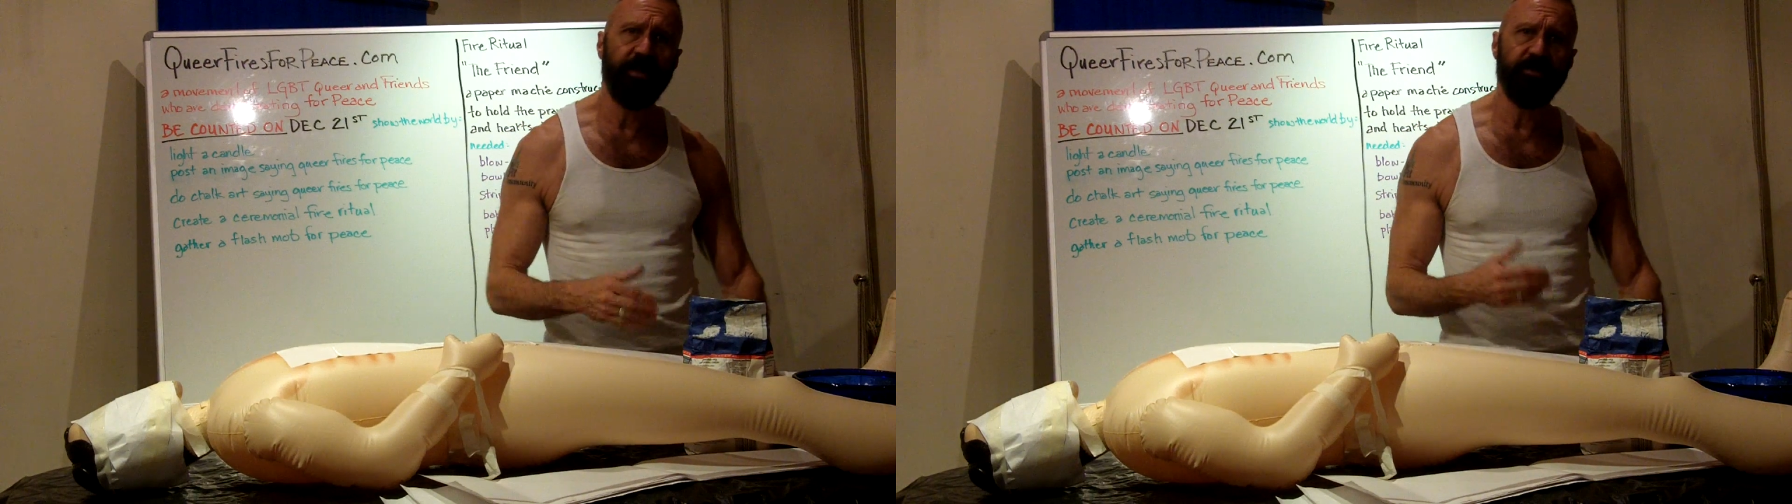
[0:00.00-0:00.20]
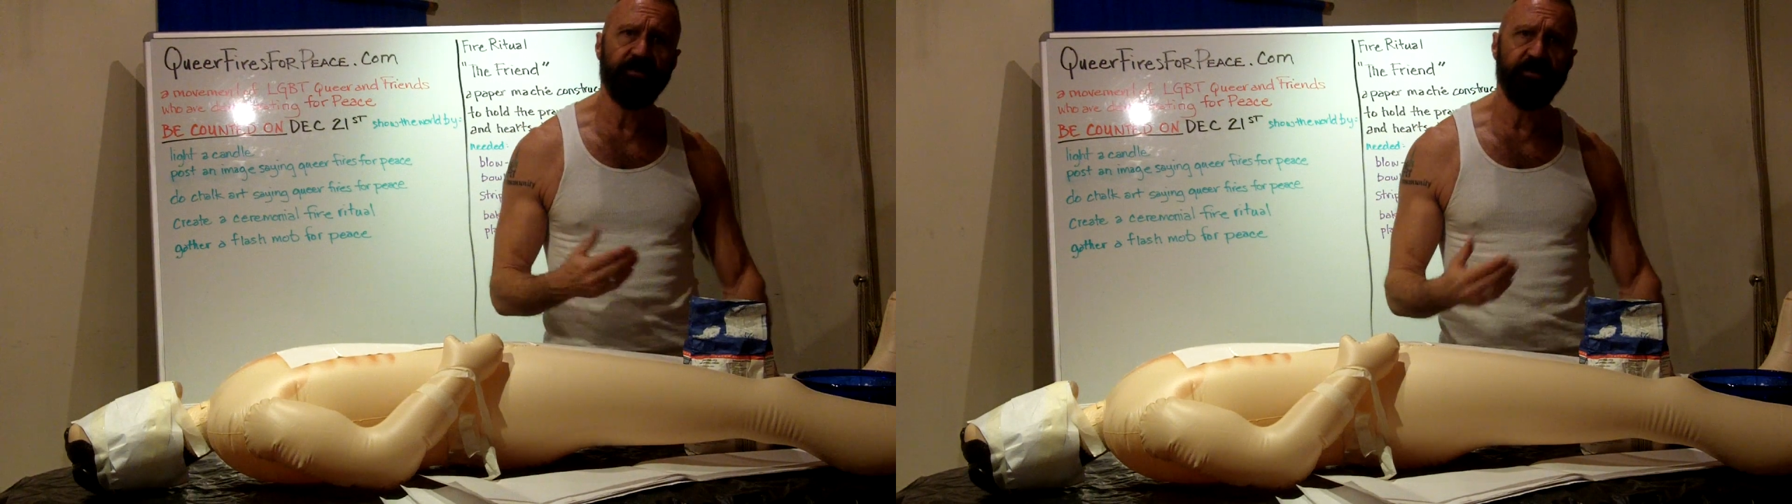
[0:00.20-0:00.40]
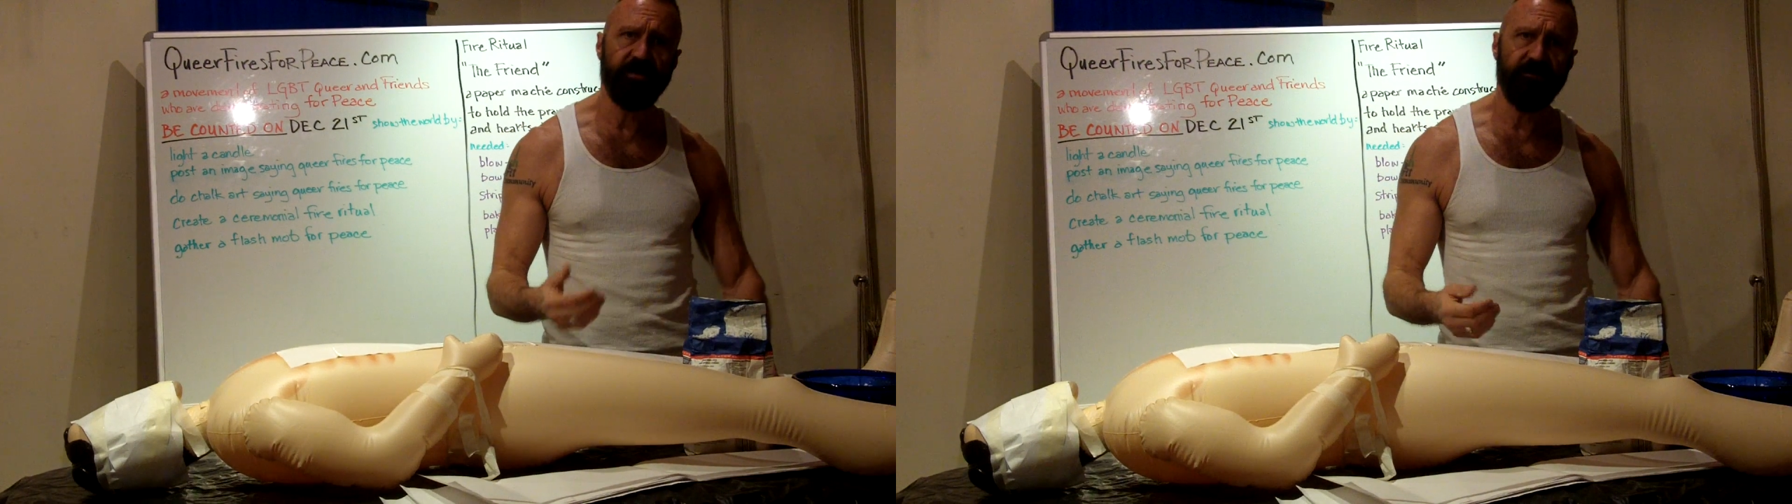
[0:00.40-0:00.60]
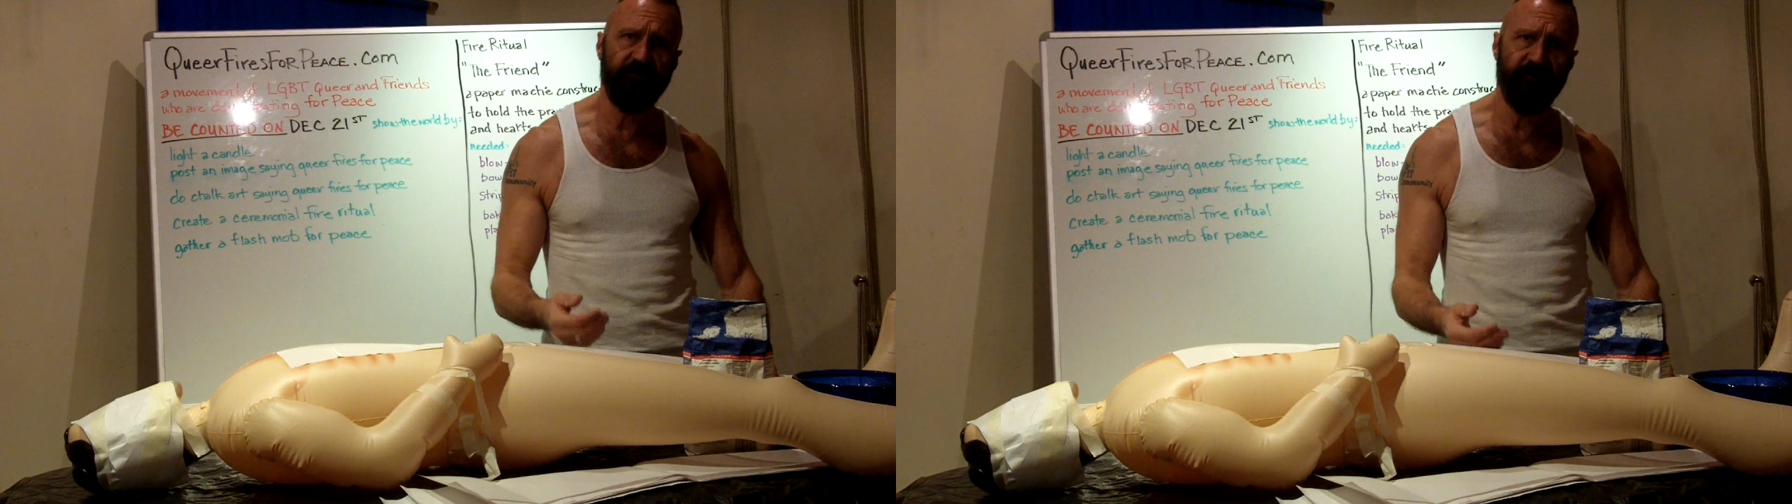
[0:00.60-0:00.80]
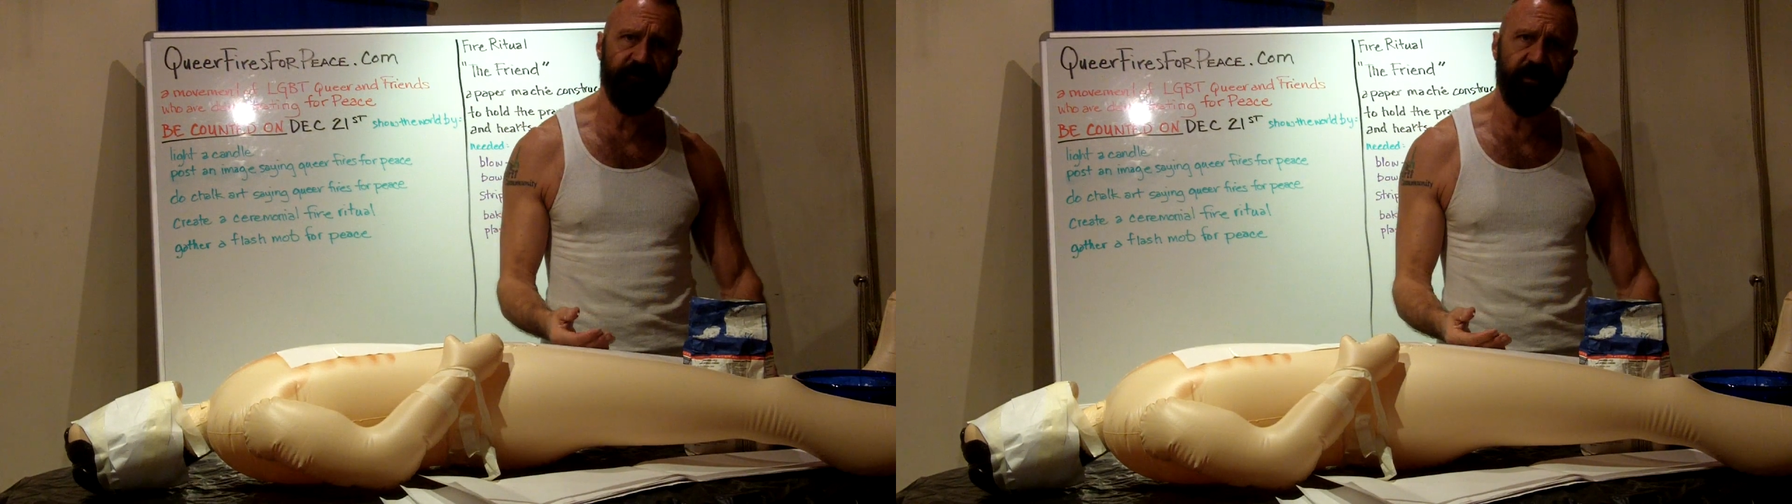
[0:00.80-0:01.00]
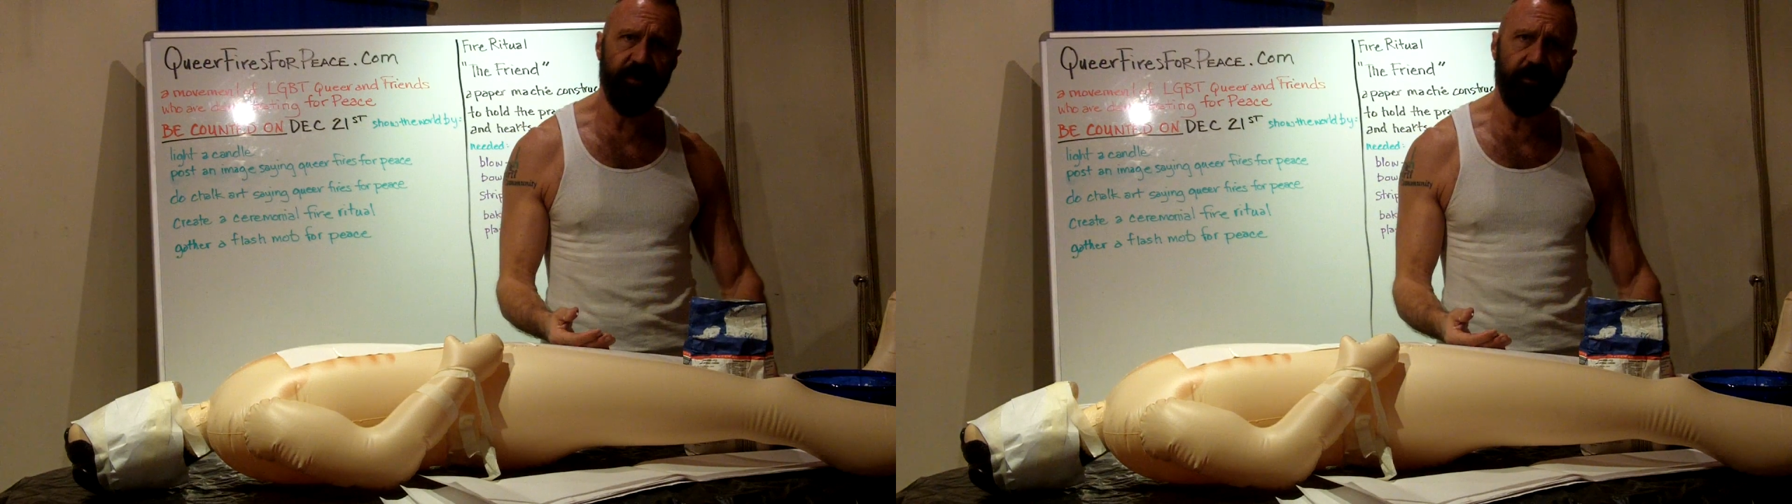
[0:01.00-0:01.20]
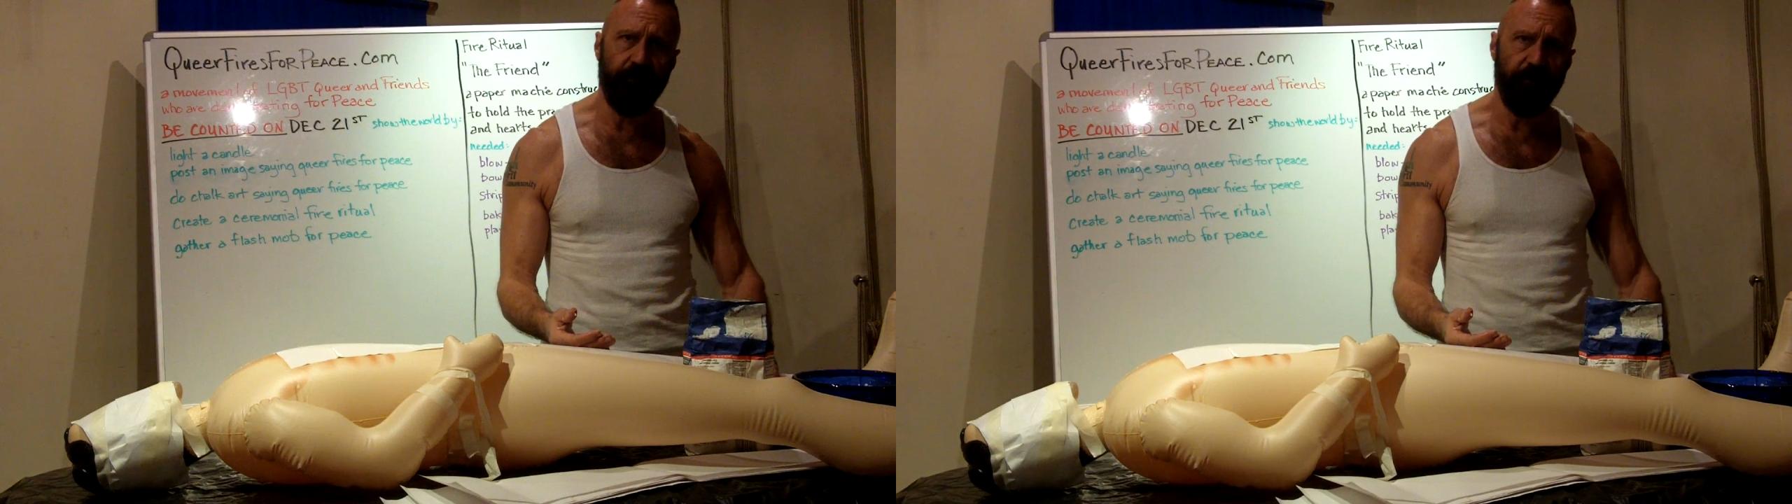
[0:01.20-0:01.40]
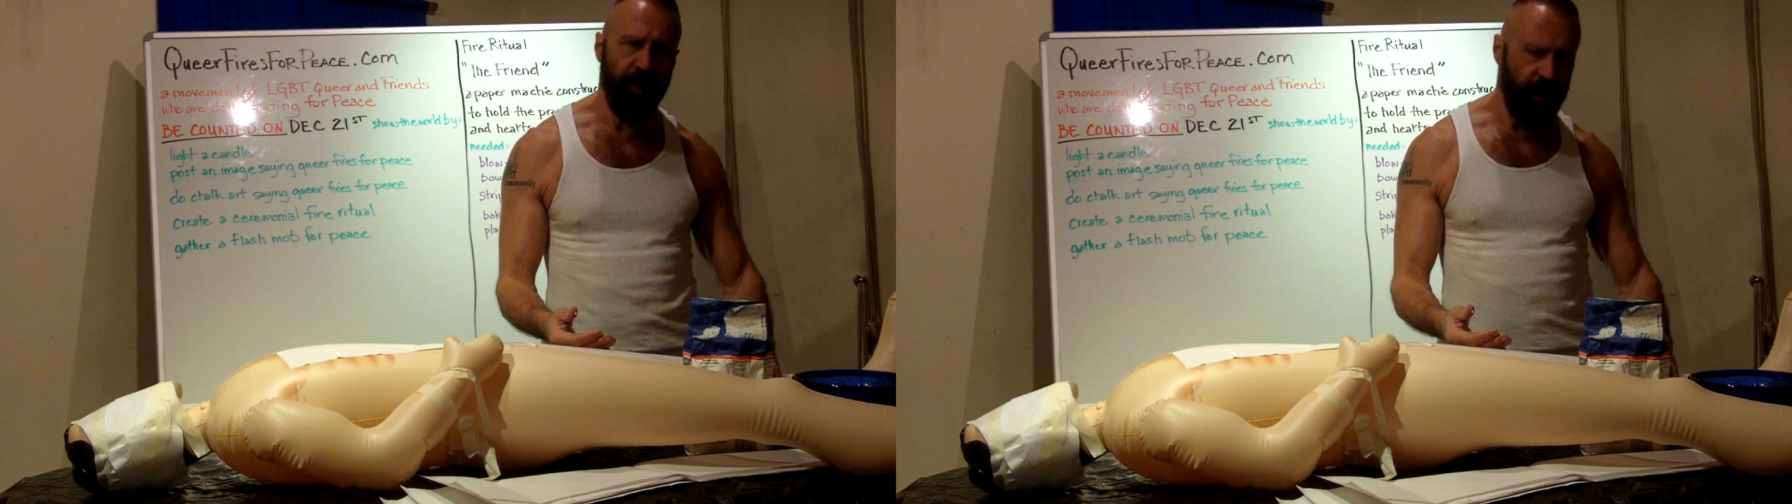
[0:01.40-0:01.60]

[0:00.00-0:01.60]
into some freedom.